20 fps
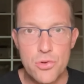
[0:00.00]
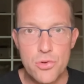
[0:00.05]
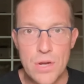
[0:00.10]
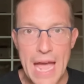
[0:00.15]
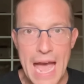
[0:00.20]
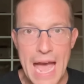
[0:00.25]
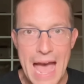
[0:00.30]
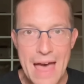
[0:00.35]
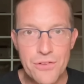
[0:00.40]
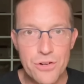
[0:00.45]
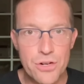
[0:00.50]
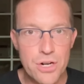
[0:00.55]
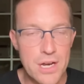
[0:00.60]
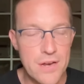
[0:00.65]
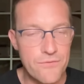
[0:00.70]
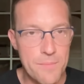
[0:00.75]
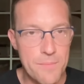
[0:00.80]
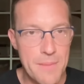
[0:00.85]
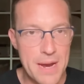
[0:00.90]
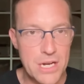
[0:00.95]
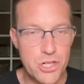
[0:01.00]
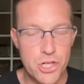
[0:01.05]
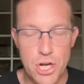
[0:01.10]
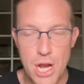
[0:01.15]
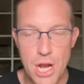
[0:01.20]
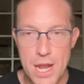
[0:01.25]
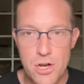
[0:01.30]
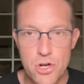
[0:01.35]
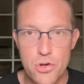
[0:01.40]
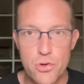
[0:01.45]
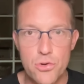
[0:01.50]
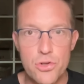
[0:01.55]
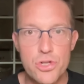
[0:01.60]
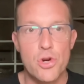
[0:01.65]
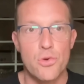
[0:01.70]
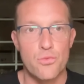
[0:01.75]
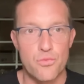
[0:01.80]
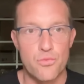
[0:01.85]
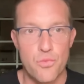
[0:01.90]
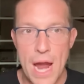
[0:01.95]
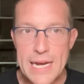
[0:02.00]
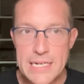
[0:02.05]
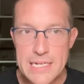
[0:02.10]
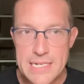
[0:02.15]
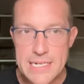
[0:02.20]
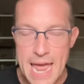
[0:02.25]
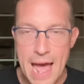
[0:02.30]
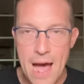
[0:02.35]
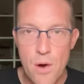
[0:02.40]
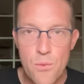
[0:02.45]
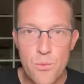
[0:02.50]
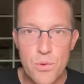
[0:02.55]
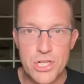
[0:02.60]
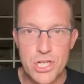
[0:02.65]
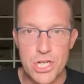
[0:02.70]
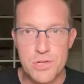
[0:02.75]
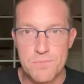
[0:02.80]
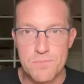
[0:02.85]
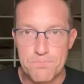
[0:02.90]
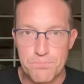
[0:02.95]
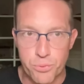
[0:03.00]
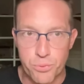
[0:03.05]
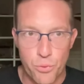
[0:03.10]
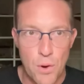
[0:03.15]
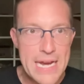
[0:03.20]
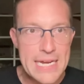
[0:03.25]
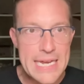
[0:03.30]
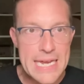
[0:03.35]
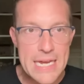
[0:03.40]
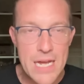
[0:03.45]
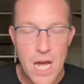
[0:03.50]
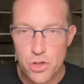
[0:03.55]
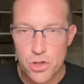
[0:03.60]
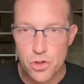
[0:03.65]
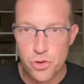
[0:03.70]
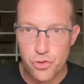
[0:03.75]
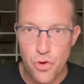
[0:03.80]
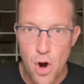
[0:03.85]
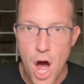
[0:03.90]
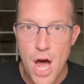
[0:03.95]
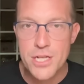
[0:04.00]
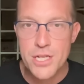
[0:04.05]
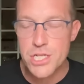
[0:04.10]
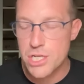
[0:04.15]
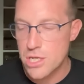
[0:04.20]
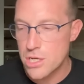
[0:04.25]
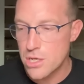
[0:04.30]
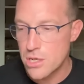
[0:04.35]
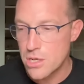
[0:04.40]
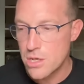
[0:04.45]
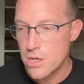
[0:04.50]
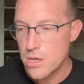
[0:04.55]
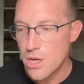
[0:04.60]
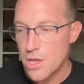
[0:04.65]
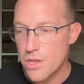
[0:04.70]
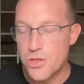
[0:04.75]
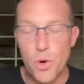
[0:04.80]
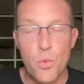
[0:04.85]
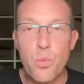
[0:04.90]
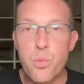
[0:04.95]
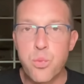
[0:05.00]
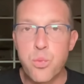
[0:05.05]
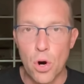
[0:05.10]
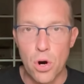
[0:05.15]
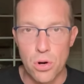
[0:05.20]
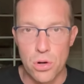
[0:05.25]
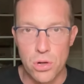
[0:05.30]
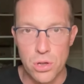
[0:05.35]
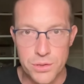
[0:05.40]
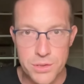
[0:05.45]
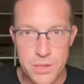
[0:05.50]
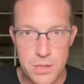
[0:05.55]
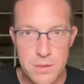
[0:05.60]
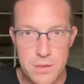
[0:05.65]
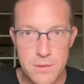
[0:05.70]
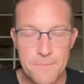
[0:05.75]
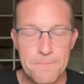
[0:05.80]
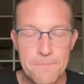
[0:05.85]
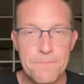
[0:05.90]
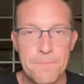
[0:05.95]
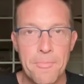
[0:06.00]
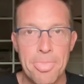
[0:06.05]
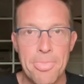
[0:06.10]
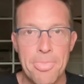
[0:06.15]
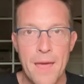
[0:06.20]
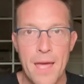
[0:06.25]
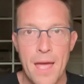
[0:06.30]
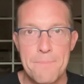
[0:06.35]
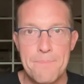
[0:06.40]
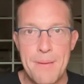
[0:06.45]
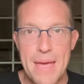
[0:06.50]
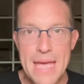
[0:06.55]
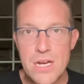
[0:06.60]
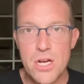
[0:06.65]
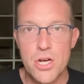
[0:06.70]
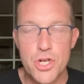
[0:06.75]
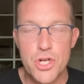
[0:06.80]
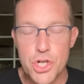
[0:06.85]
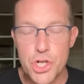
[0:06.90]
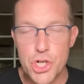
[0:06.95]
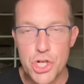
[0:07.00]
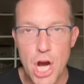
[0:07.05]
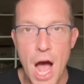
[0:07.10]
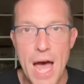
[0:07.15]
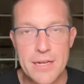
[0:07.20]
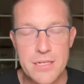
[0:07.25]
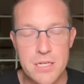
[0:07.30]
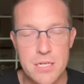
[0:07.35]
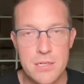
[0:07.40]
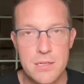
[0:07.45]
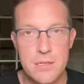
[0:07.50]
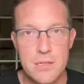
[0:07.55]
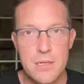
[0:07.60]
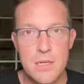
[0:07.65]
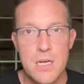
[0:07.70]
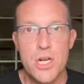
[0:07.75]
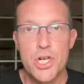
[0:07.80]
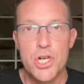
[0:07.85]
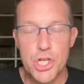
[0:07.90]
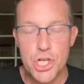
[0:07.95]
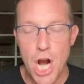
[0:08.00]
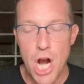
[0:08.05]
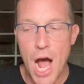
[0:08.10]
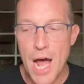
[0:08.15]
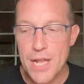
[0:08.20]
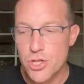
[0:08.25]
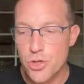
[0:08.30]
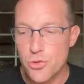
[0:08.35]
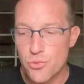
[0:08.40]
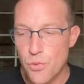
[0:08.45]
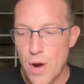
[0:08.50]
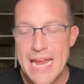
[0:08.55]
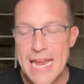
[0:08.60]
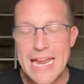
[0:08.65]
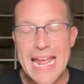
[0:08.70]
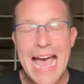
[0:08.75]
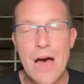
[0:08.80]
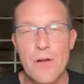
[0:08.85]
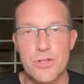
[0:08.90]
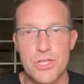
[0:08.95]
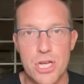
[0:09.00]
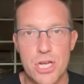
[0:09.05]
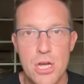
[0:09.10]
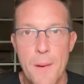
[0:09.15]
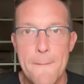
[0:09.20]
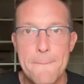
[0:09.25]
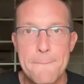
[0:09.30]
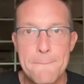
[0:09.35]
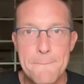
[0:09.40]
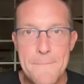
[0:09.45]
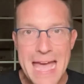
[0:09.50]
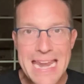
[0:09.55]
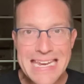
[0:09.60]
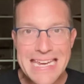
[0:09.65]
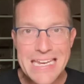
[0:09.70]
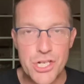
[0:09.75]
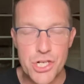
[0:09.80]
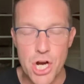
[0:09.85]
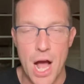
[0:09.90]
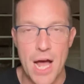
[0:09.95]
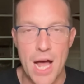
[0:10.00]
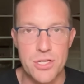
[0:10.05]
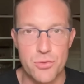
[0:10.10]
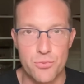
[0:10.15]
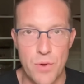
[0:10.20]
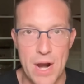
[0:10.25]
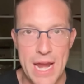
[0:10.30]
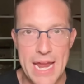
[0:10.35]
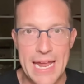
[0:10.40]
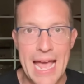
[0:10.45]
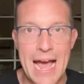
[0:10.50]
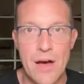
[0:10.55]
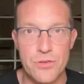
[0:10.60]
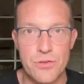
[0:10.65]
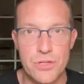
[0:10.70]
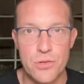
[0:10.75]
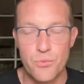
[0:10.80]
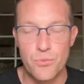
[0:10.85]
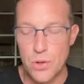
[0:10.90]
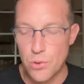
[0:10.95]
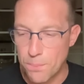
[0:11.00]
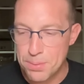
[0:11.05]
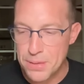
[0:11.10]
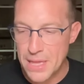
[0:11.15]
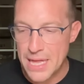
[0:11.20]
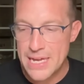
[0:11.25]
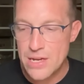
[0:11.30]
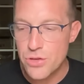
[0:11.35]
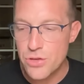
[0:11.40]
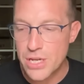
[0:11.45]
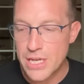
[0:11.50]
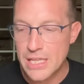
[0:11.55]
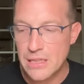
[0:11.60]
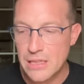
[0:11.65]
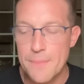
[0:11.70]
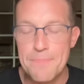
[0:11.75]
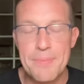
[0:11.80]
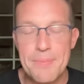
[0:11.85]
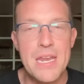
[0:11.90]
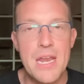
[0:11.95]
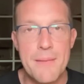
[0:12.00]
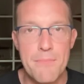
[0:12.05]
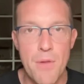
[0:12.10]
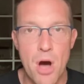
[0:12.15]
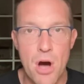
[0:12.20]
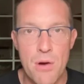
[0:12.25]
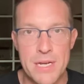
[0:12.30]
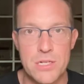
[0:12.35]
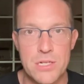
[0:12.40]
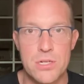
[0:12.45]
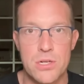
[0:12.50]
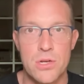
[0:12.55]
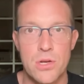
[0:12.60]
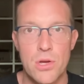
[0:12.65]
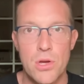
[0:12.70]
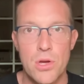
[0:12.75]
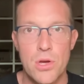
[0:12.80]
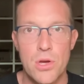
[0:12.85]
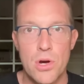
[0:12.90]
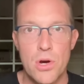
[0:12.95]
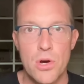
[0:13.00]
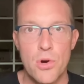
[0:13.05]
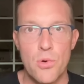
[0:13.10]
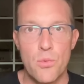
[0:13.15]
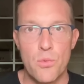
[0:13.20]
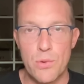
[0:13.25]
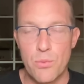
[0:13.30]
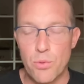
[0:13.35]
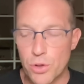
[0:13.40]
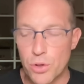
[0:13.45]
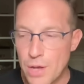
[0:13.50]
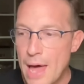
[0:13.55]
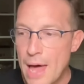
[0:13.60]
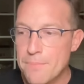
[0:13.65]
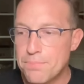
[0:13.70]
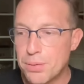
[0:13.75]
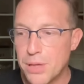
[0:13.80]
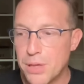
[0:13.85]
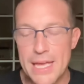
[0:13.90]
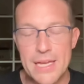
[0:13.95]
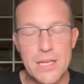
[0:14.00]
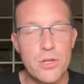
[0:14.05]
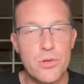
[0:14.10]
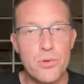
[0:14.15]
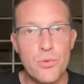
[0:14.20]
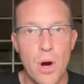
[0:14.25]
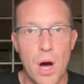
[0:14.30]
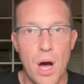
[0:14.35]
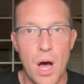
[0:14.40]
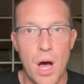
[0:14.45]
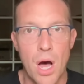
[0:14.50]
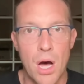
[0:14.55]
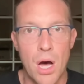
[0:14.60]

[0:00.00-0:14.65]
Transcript: to gather information and news right now, which is breaking across the world, been shot. Shots rang out. Many shots rang out. We will play you the clip in a moment. We will not play you